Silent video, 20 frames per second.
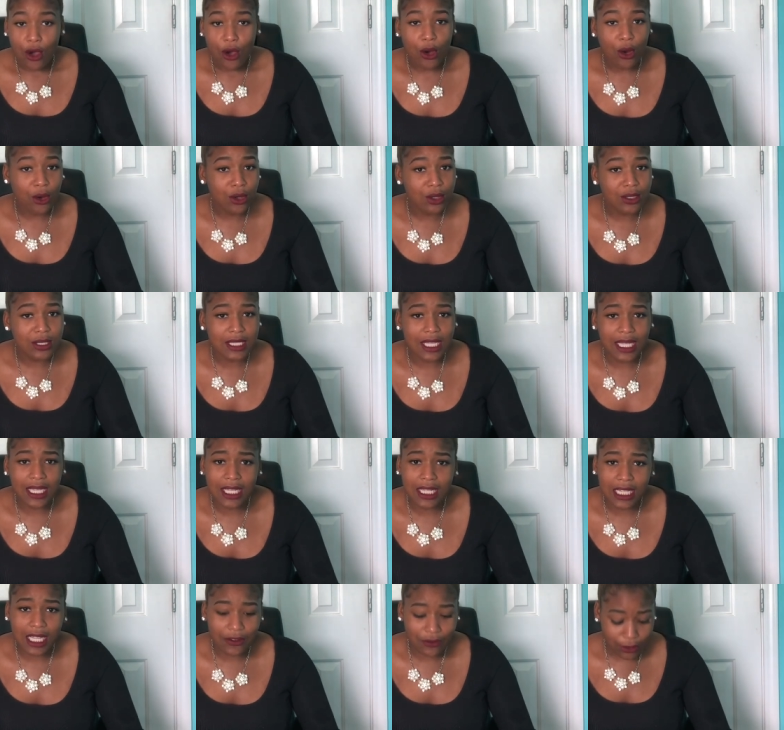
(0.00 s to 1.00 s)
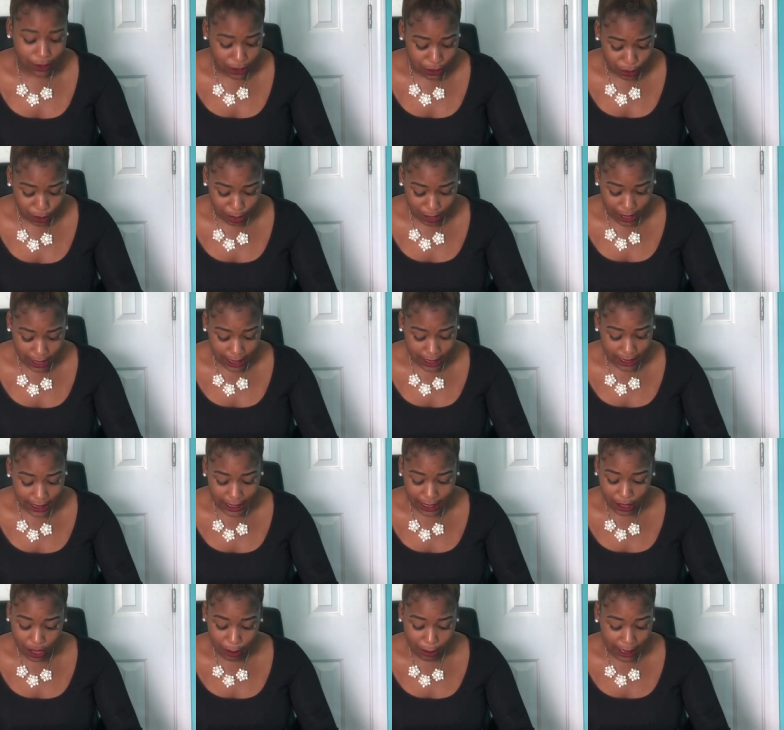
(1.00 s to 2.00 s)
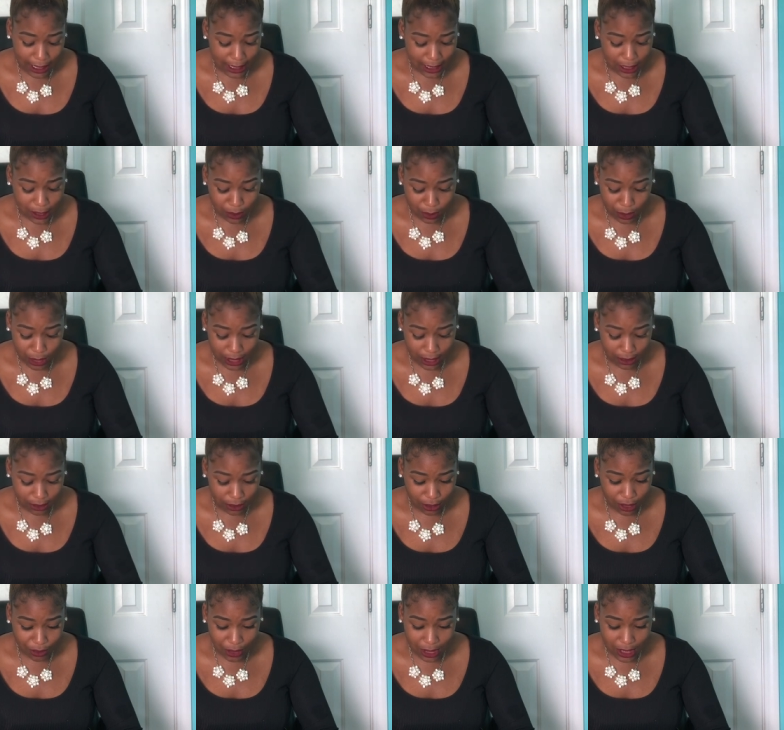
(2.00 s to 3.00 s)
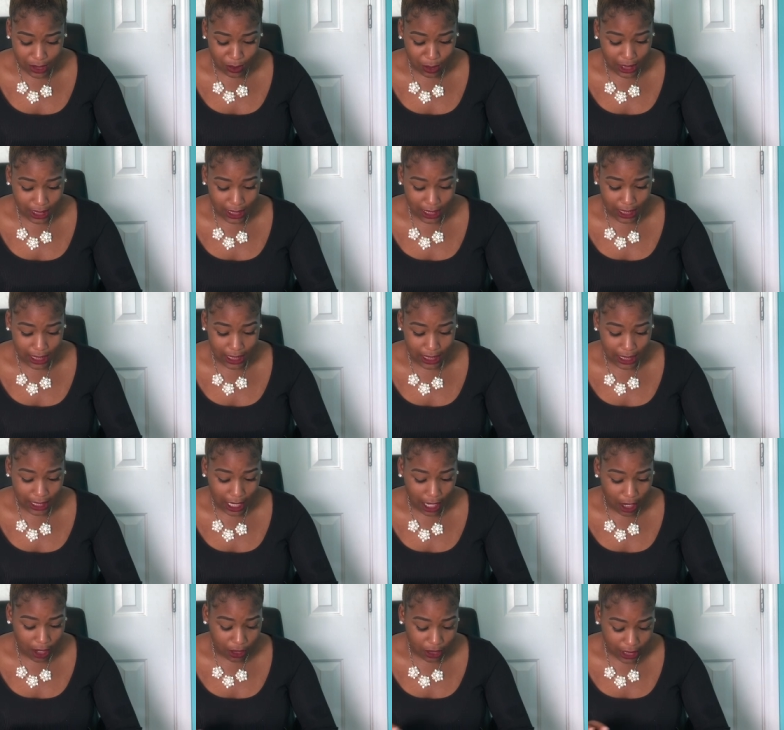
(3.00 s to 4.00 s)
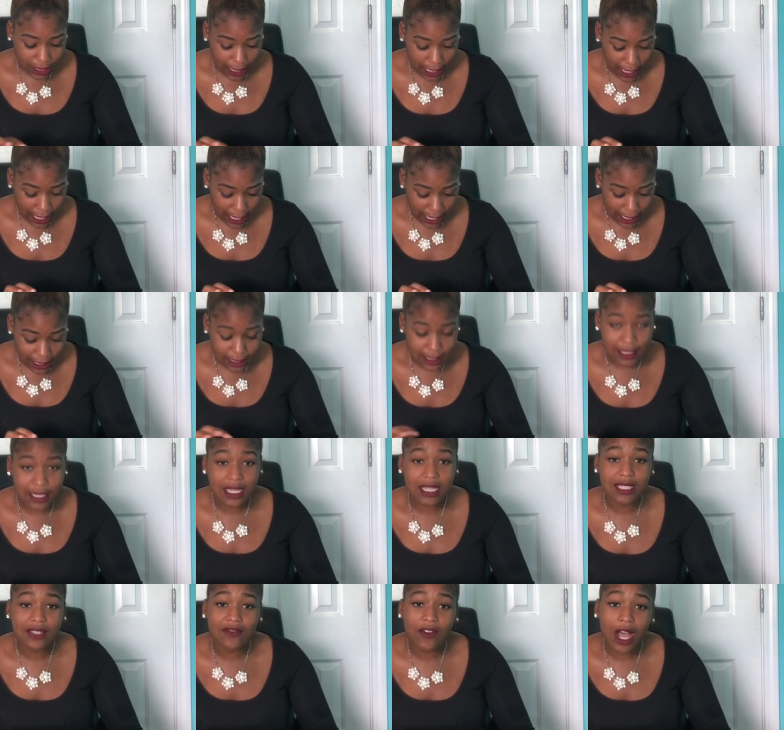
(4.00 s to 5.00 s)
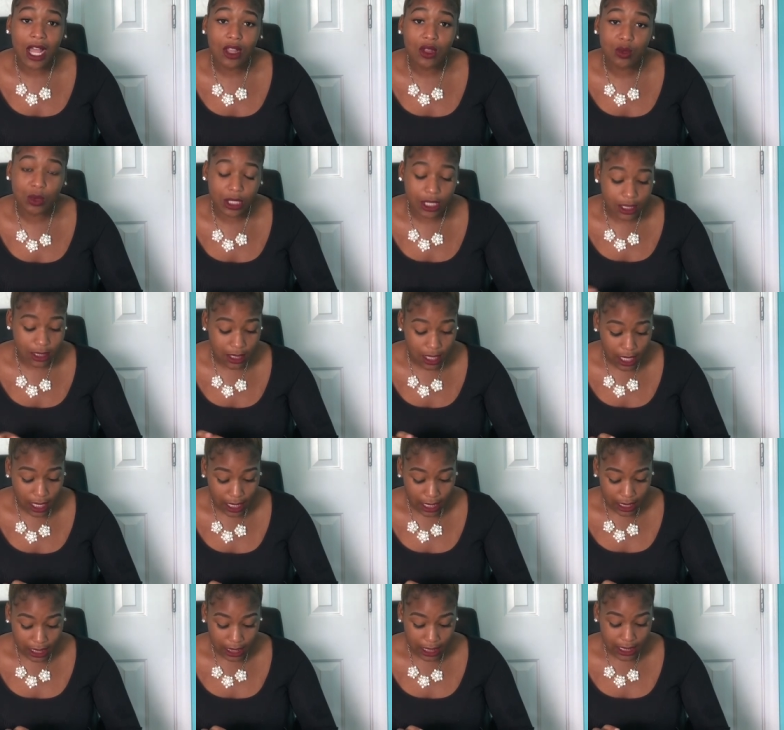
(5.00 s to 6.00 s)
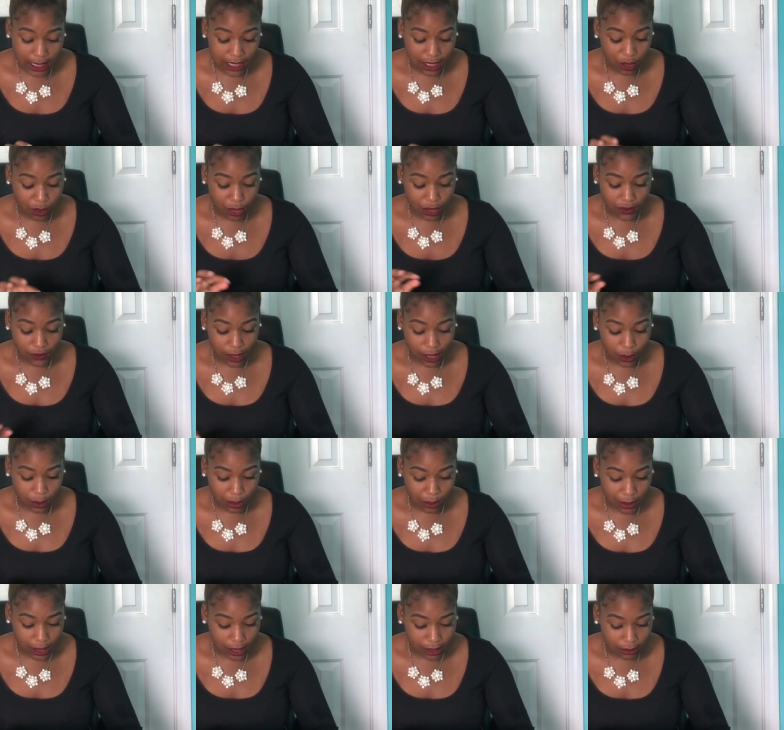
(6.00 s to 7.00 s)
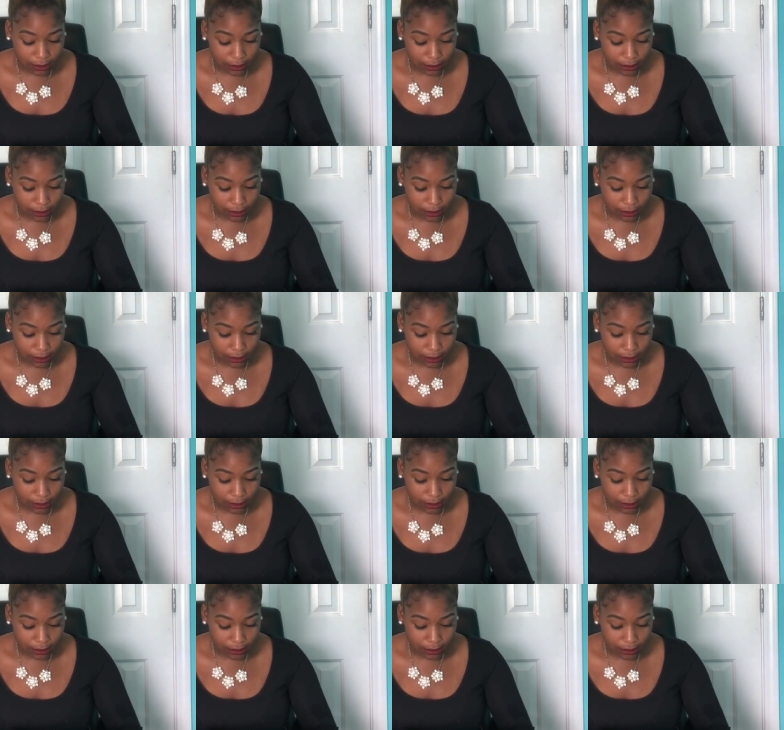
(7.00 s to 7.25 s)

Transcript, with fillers: who you saying love you to? Because ain't nobody tweet or retweeted, honey. I only had six followers. Let's see who's following me.